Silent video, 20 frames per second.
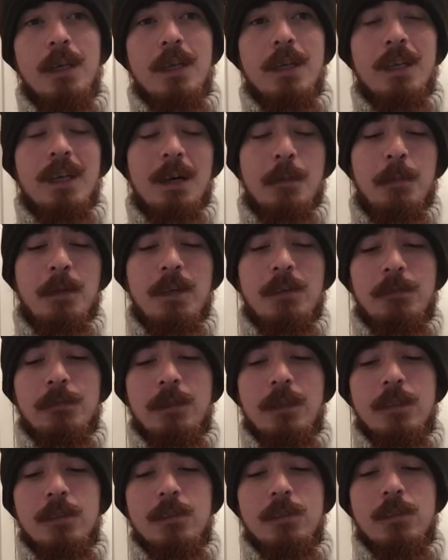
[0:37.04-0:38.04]
I believe
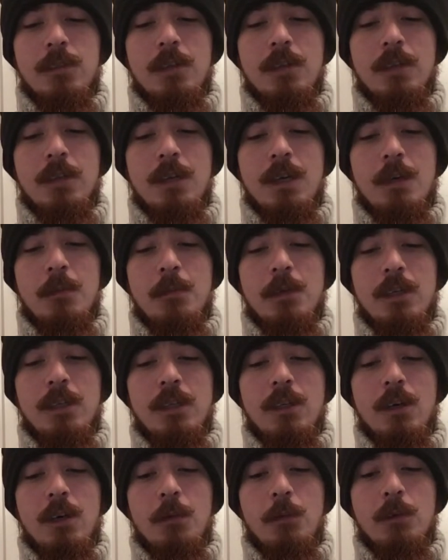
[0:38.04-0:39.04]
that's their name. Yeah, the
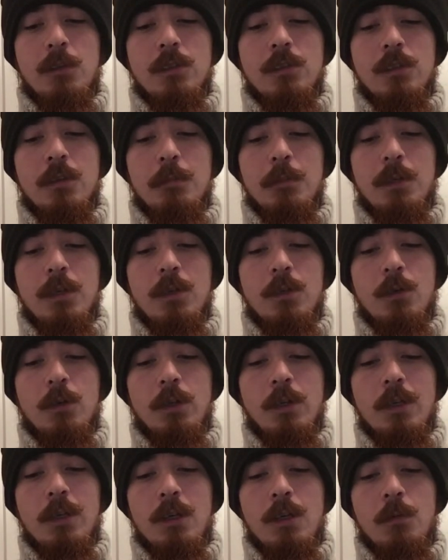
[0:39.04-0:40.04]
artwork is done by
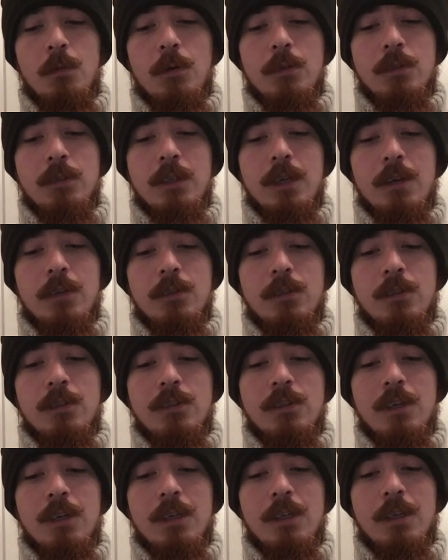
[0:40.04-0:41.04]
Hidori, whilst the character
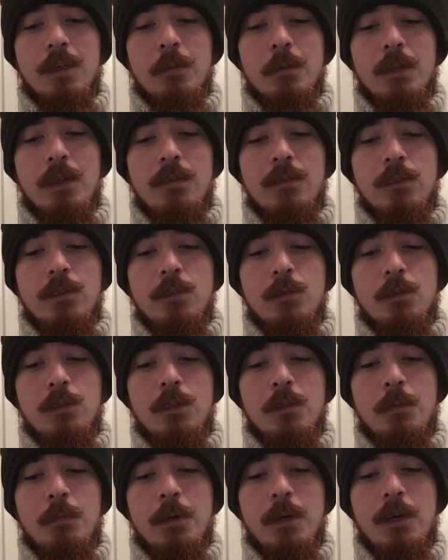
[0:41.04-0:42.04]
design, I believe, is
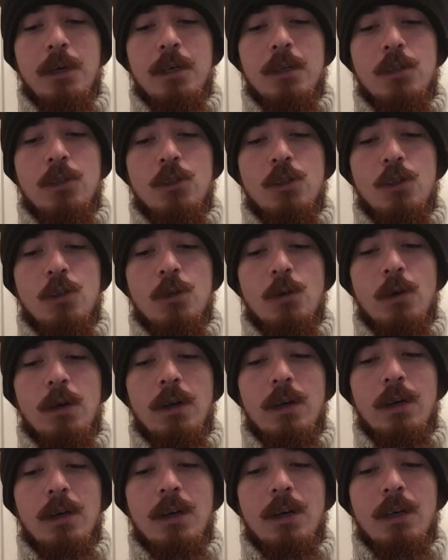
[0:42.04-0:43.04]
also by Jiu
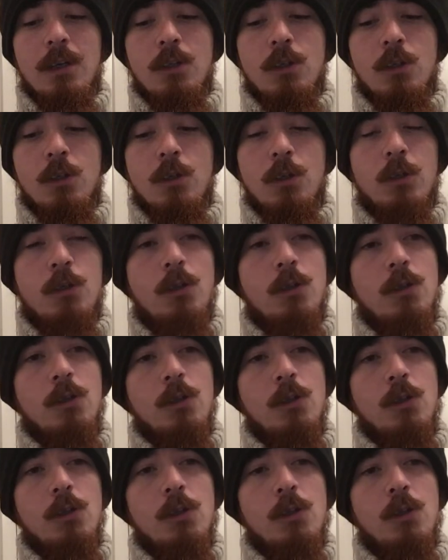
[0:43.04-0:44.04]

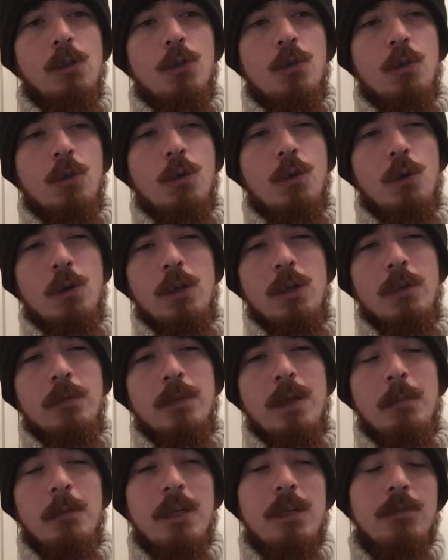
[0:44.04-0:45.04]
Akukura,
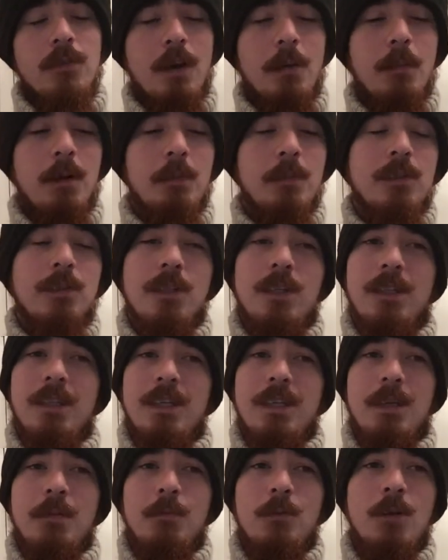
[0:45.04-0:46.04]
I believe. I might be saying that
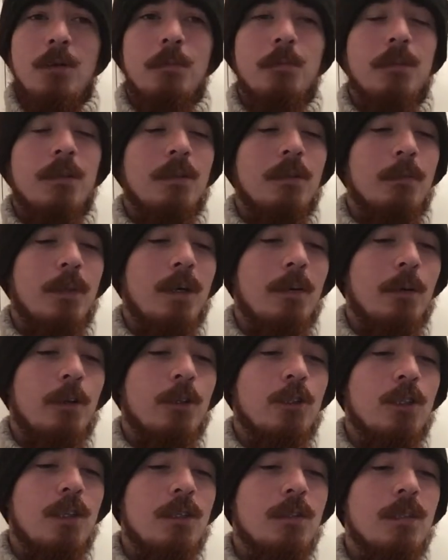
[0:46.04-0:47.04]
name wrong, but my
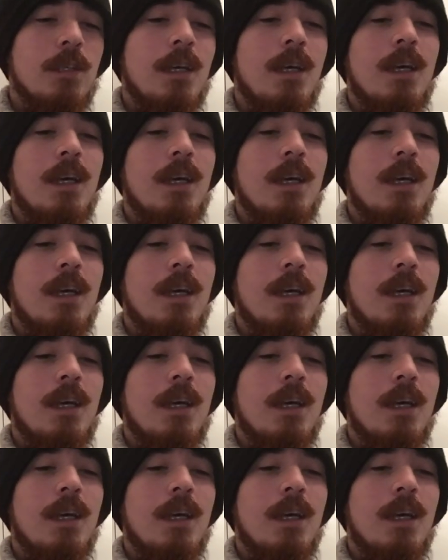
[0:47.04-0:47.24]
apologies.